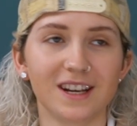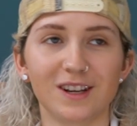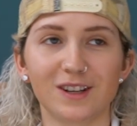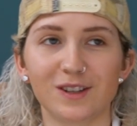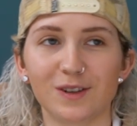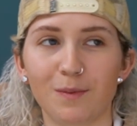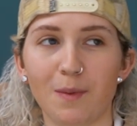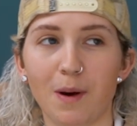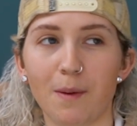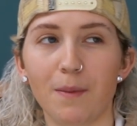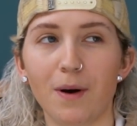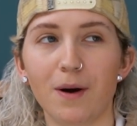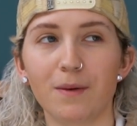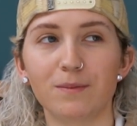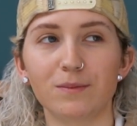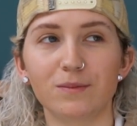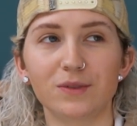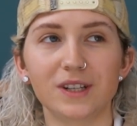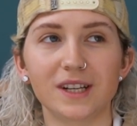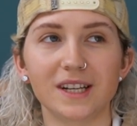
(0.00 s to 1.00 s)
So my
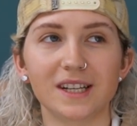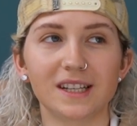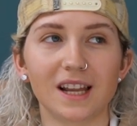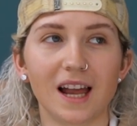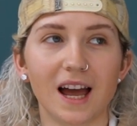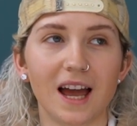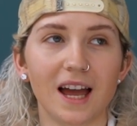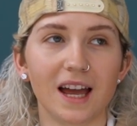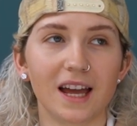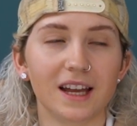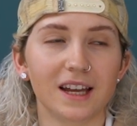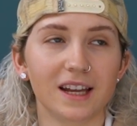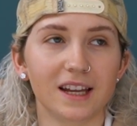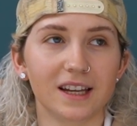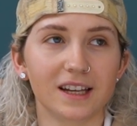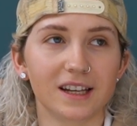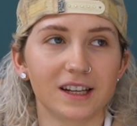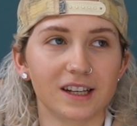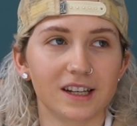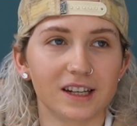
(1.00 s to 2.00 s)
mum, she's like,
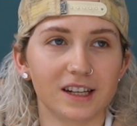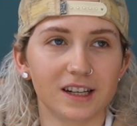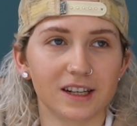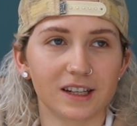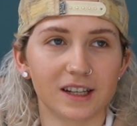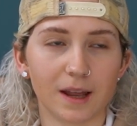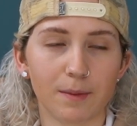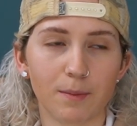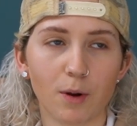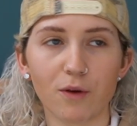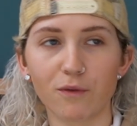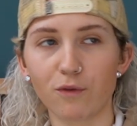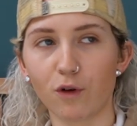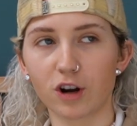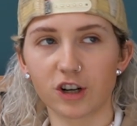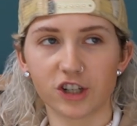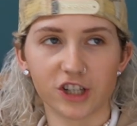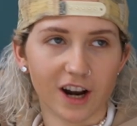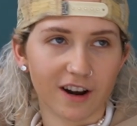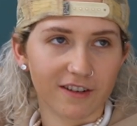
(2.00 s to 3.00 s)
they both
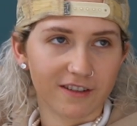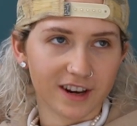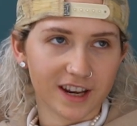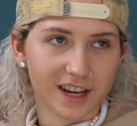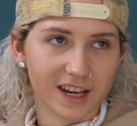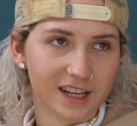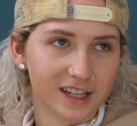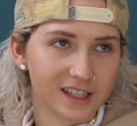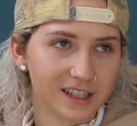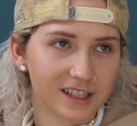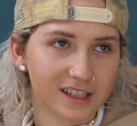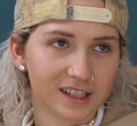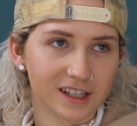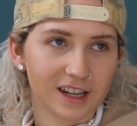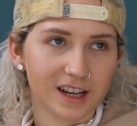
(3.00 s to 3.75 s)
run charities.